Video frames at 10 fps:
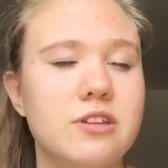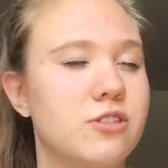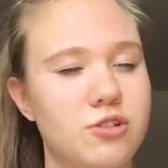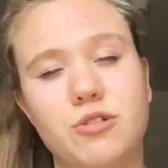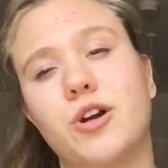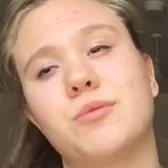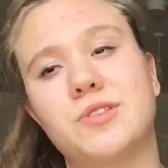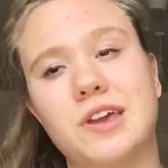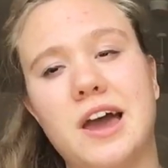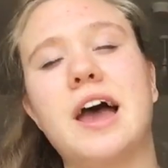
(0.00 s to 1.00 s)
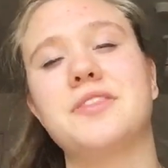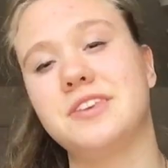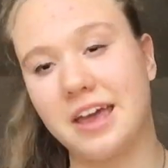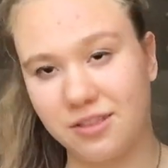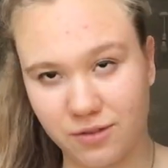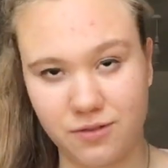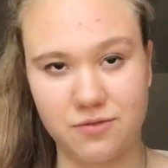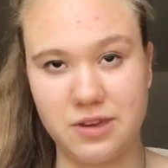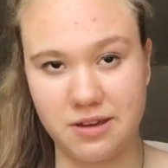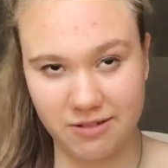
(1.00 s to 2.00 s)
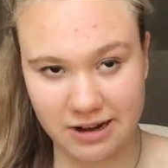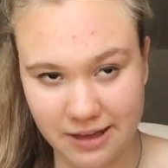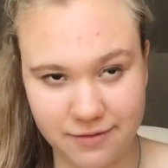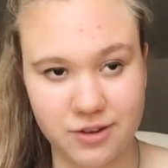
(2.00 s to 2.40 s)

that you're going to get at the end of year 11.